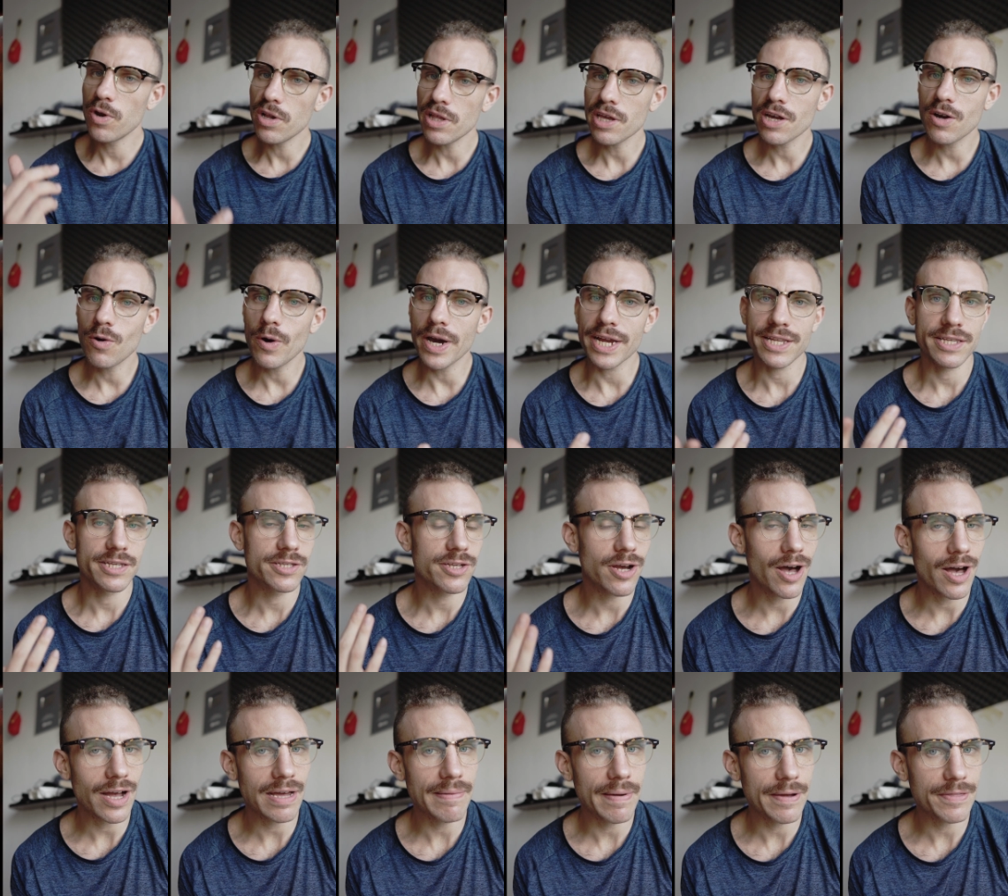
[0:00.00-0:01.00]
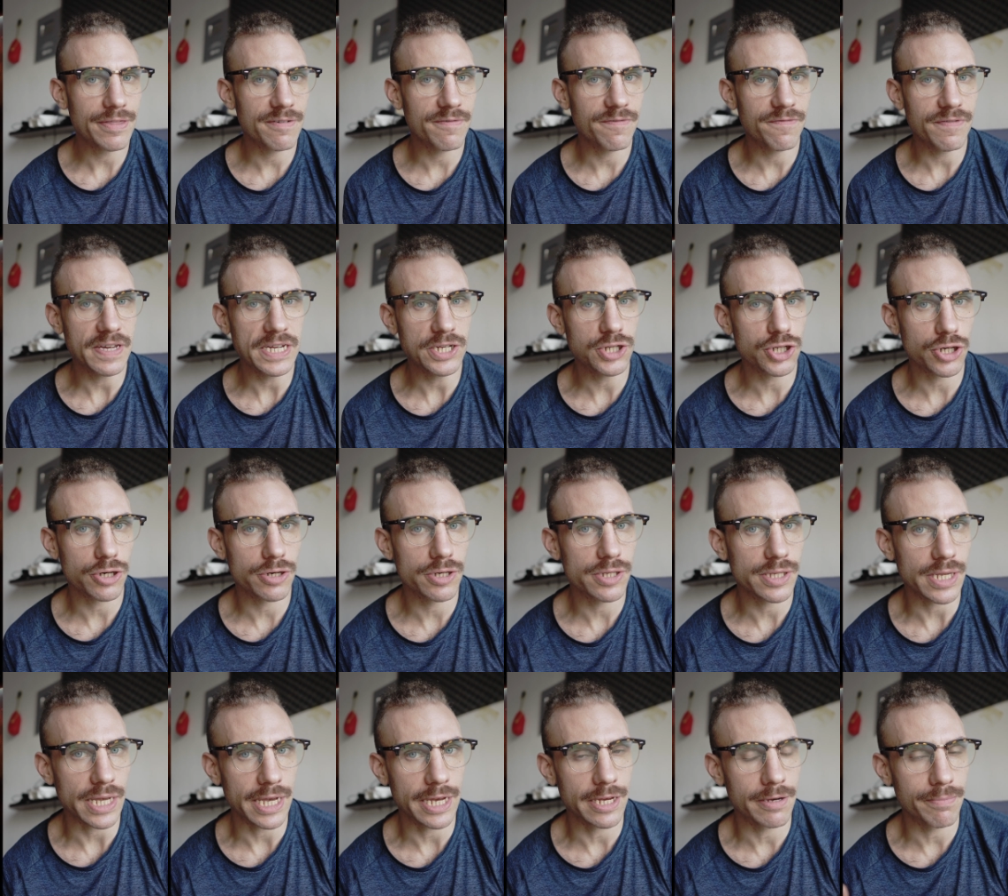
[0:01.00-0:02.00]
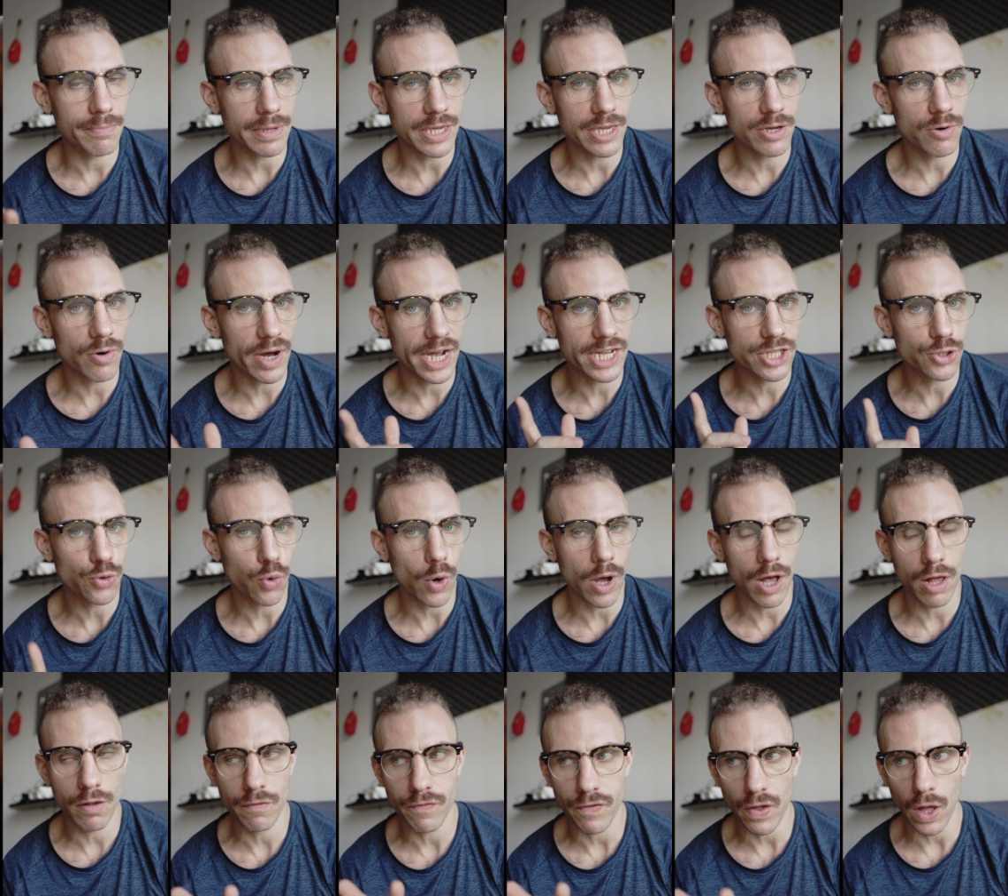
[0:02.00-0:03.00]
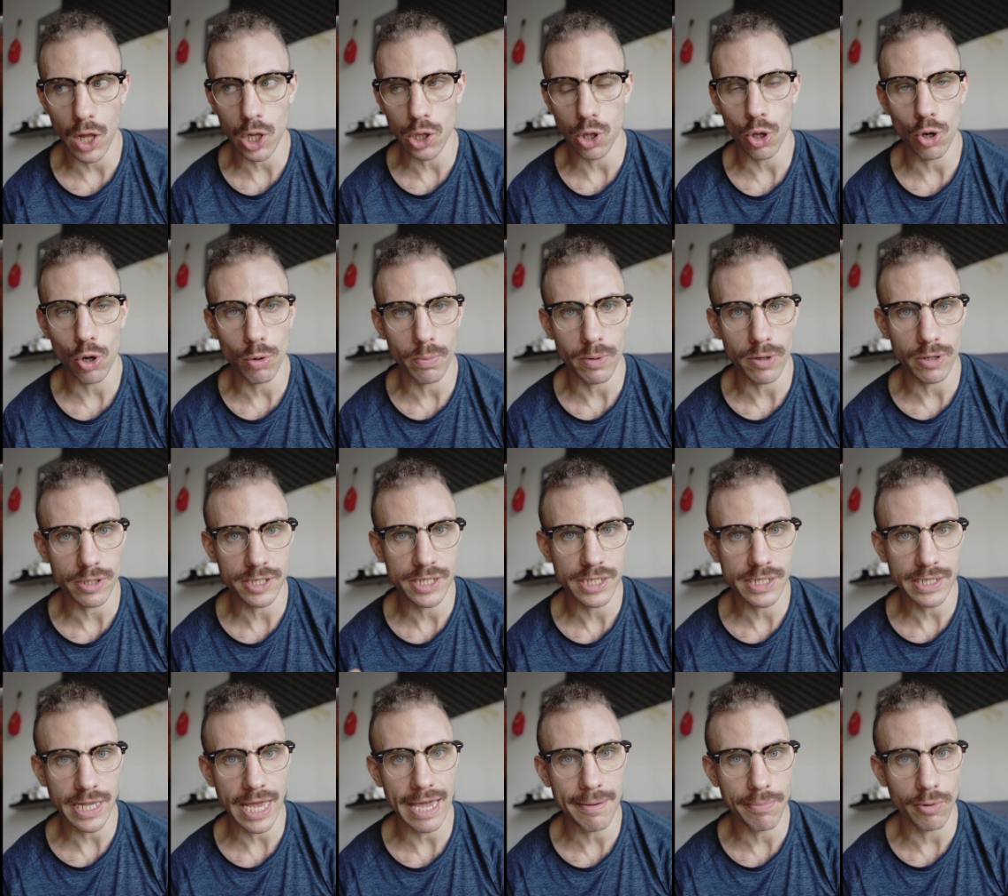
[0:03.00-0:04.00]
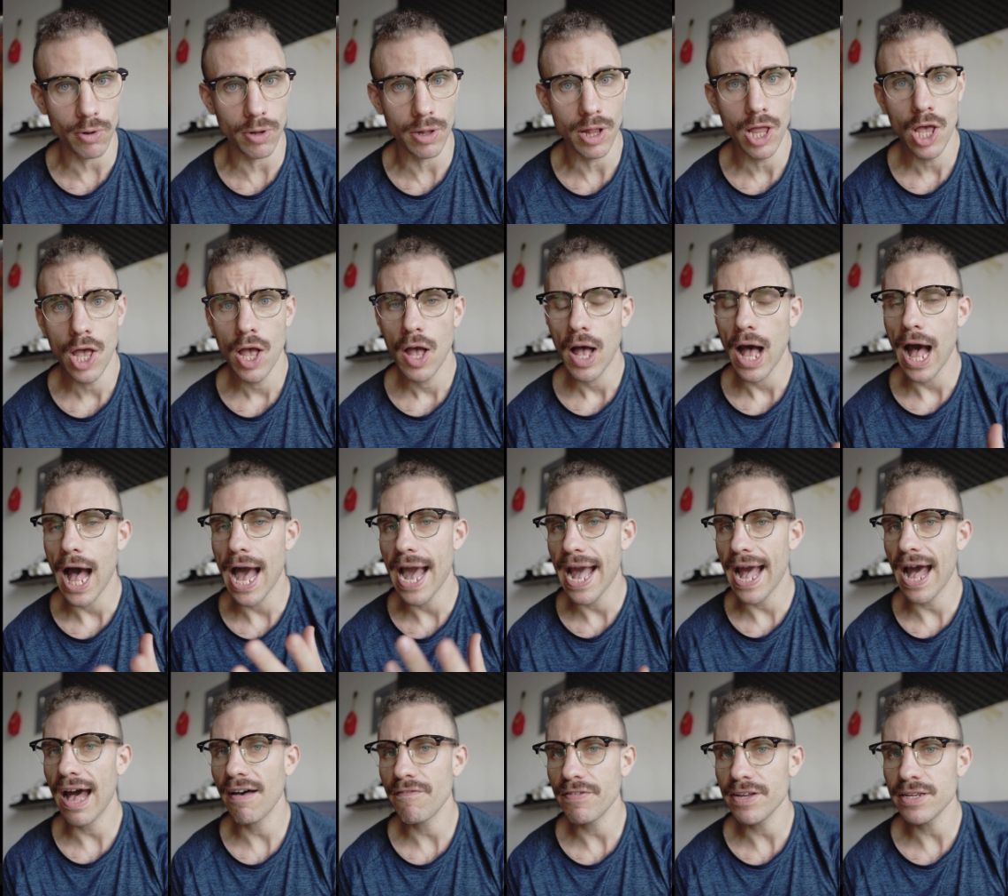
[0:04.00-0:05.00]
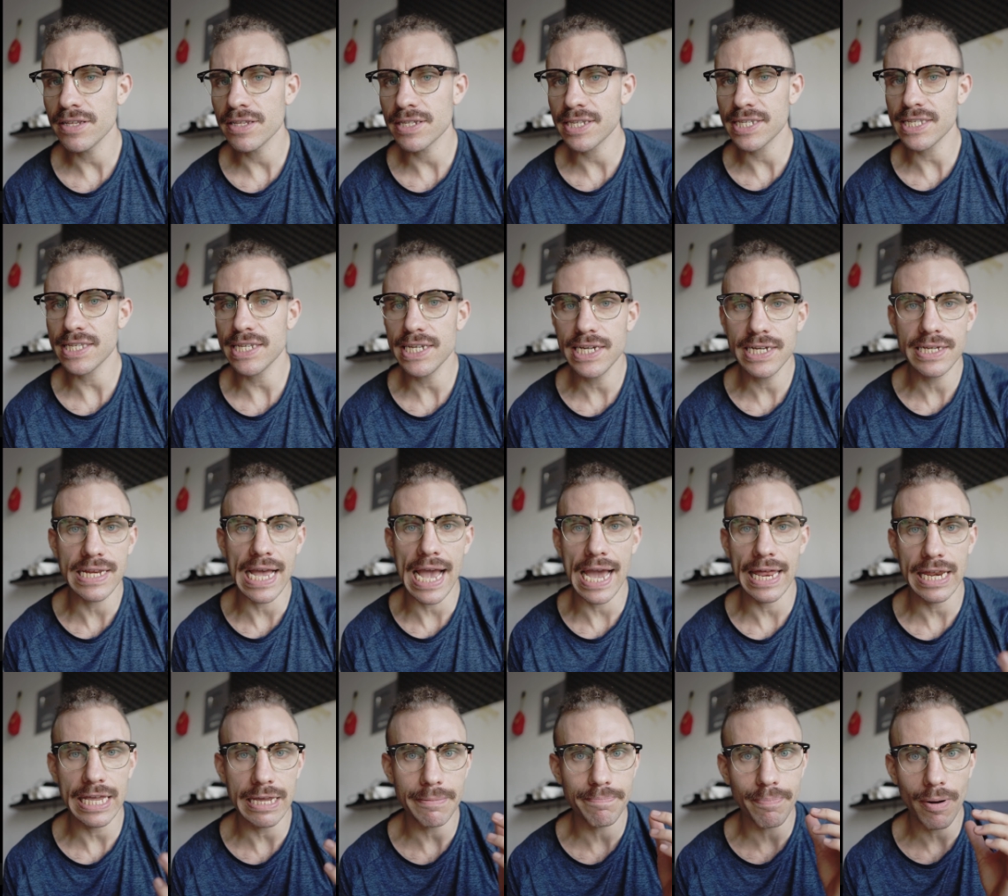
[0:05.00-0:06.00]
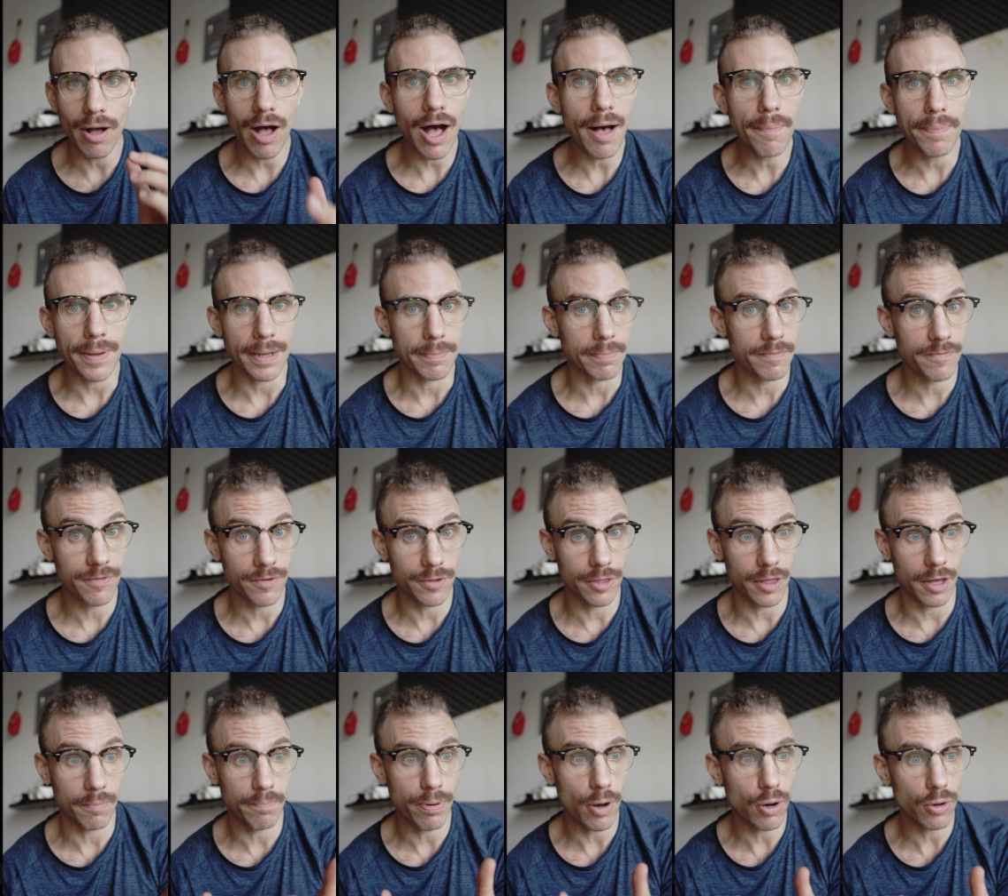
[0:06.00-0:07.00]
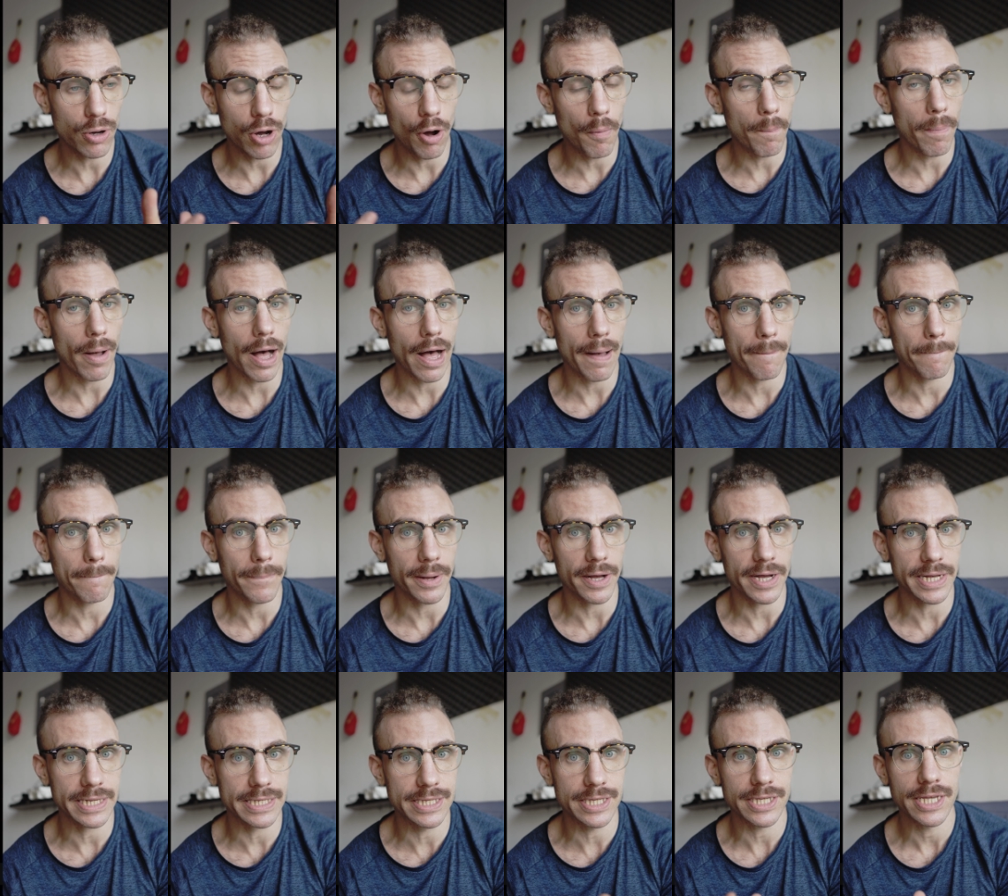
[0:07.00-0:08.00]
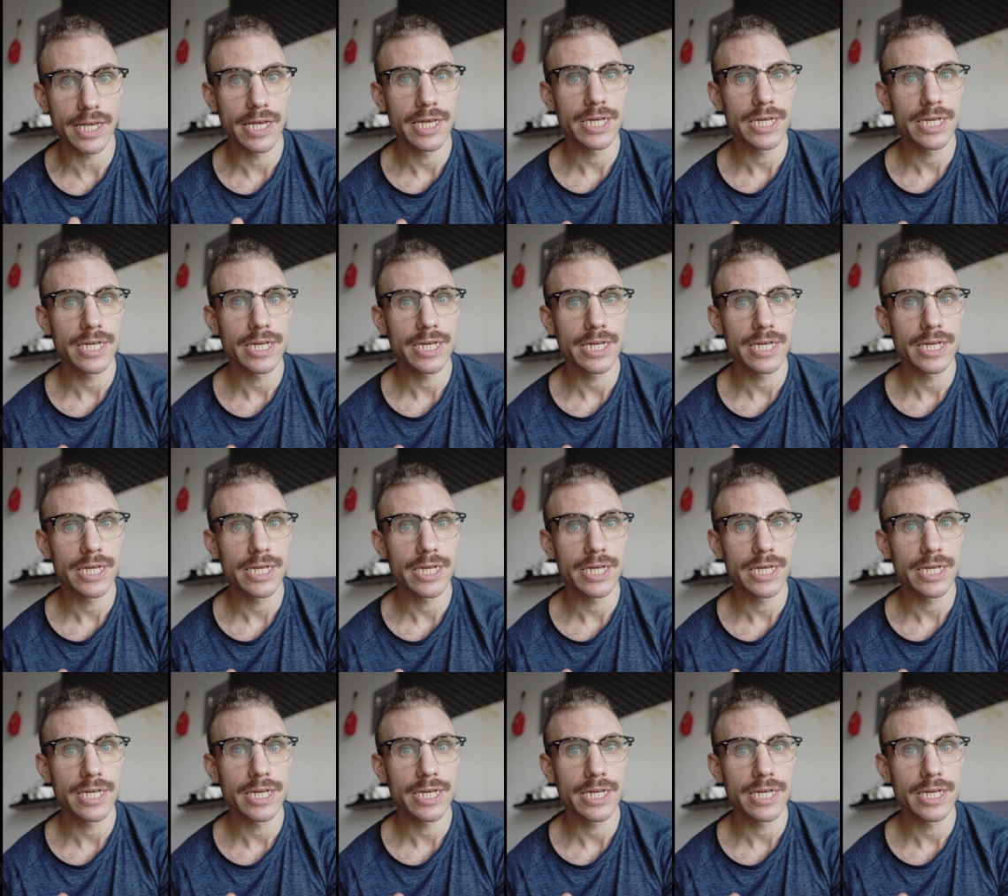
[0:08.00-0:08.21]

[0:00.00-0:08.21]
Really quick, to talk about the features in M I U I twelve Global Stable, I haven't seen any pop-up for the Poco Pop Buds